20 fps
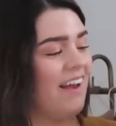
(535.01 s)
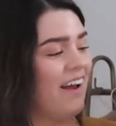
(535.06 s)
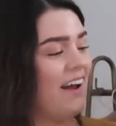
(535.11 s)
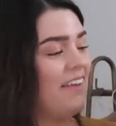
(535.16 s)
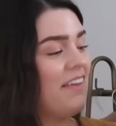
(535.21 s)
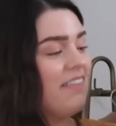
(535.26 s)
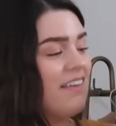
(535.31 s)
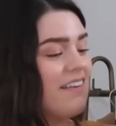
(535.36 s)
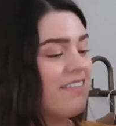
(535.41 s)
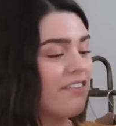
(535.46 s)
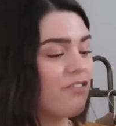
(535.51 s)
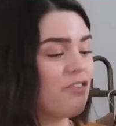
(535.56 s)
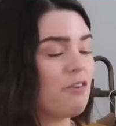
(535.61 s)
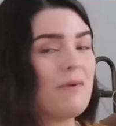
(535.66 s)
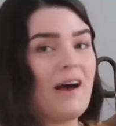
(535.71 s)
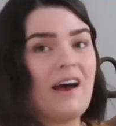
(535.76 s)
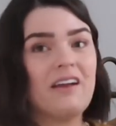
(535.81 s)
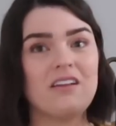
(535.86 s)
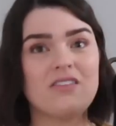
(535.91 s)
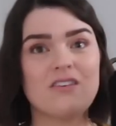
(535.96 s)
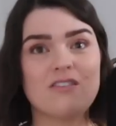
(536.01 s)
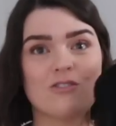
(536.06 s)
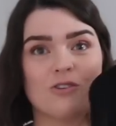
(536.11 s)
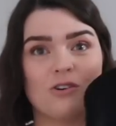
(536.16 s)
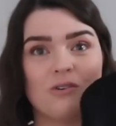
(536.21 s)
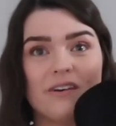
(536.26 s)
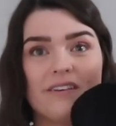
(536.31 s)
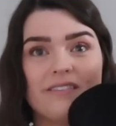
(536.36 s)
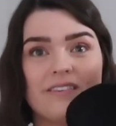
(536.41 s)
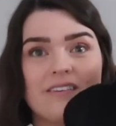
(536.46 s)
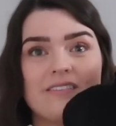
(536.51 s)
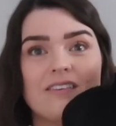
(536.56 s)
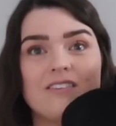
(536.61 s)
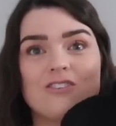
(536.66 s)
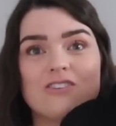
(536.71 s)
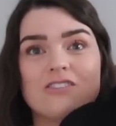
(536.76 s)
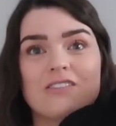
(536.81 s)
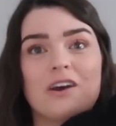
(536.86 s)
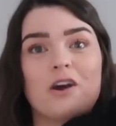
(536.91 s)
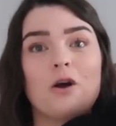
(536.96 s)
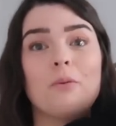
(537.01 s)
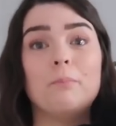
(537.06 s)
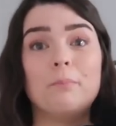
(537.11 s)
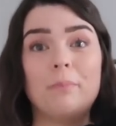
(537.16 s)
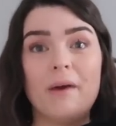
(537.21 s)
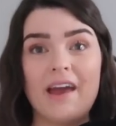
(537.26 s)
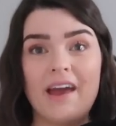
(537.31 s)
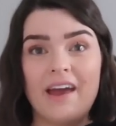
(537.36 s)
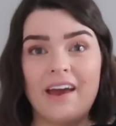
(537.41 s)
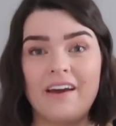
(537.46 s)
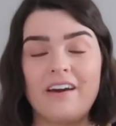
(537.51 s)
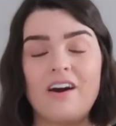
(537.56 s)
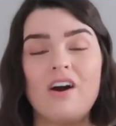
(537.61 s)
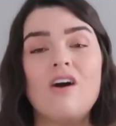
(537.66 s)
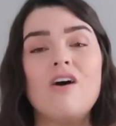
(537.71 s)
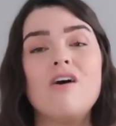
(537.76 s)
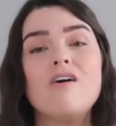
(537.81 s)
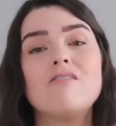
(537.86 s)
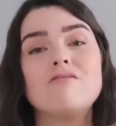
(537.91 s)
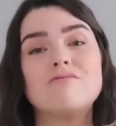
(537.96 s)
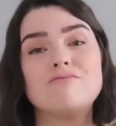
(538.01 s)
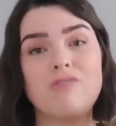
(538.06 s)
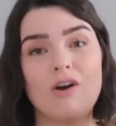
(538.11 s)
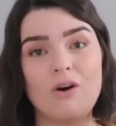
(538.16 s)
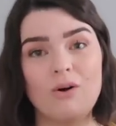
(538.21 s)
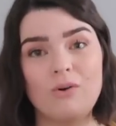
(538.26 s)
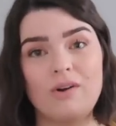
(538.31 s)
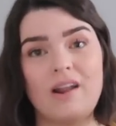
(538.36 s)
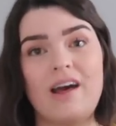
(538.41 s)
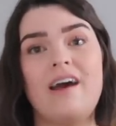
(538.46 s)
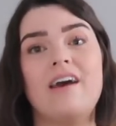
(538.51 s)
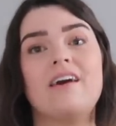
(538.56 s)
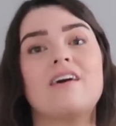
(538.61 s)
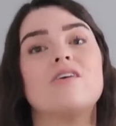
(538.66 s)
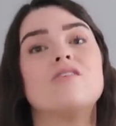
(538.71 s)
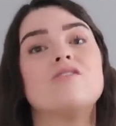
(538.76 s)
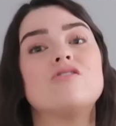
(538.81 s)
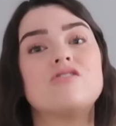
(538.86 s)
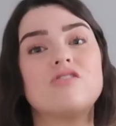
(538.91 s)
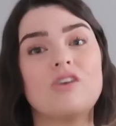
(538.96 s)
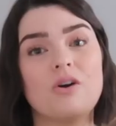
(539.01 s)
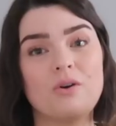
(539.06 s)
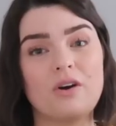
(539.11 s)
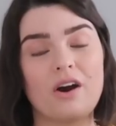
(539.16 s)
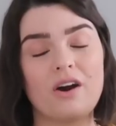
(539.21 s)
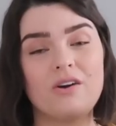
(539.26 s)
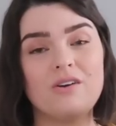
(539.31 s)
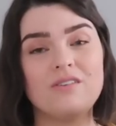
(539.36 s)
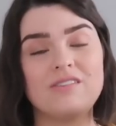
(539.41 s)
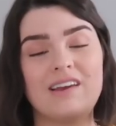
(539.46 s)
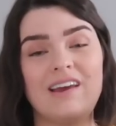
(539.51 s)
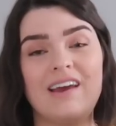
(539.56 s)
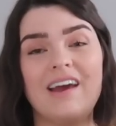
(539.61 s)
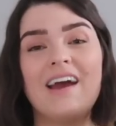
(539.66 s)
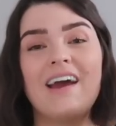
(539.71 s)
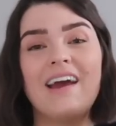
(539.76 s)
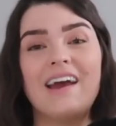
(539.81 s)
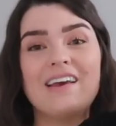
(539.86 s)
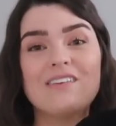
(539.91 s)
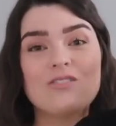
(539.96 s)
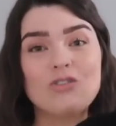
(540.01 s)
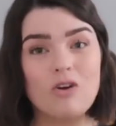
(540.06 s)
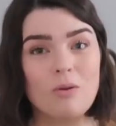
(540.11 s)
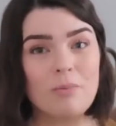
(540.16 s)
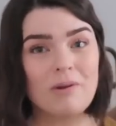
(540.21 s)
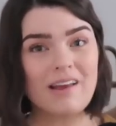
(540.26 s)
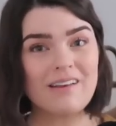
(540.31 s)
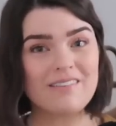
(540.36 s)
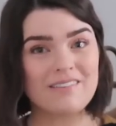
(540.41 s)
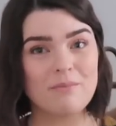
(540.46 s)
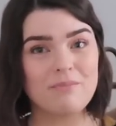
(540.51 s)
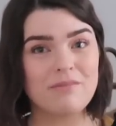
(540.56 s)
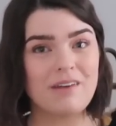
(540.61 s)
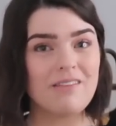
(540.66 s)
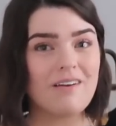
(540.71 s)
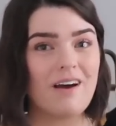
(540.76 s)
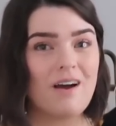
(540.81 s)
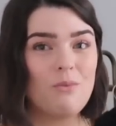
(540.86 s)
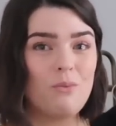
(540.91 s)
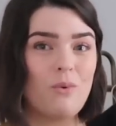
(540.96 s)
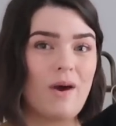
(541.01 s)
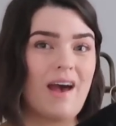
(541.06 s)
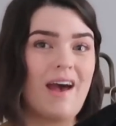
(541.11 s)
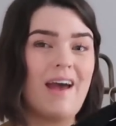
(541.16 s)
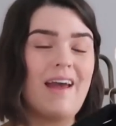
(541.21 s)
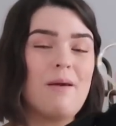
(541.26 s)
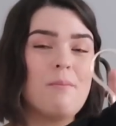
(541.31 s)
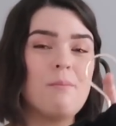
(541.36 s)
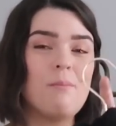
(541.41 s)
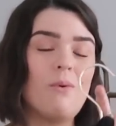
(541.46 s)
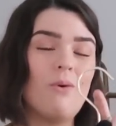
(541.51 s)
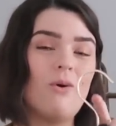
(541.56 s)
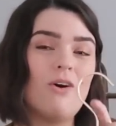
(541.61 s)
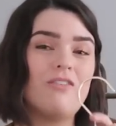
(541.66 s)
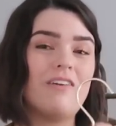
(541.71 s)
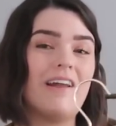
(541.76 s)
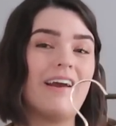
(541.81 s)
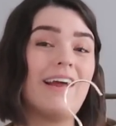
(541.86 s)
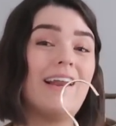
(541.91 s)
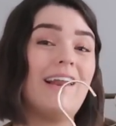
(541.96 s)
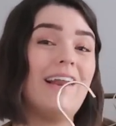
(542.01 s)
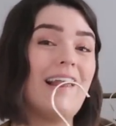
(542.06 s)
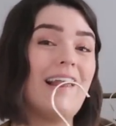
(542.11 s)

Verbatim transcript: And then this is from And Other Stories. This is just like a big roll neck, so cozy. It's normally something that I wear in more of like a